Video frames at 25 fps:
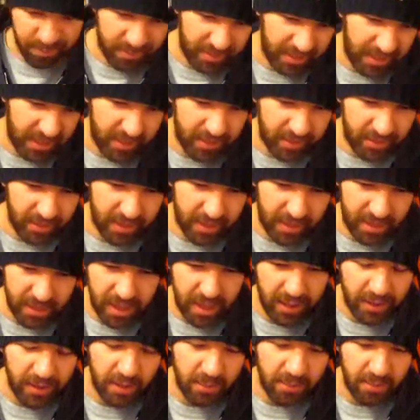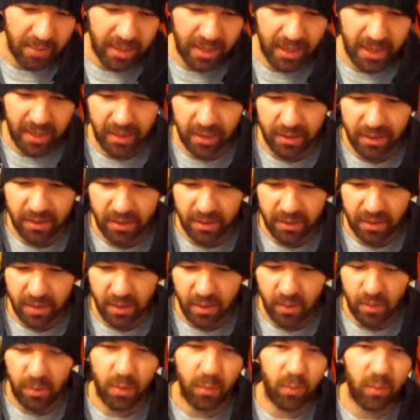Peter and Iron Man
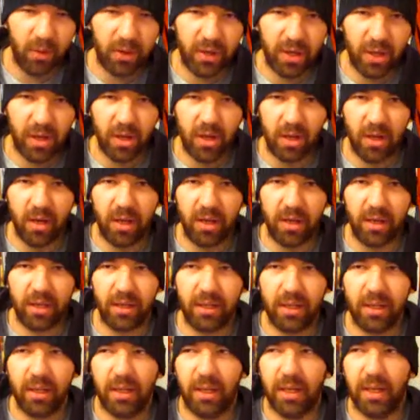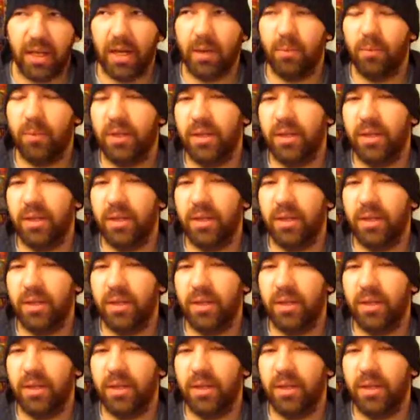were working on um,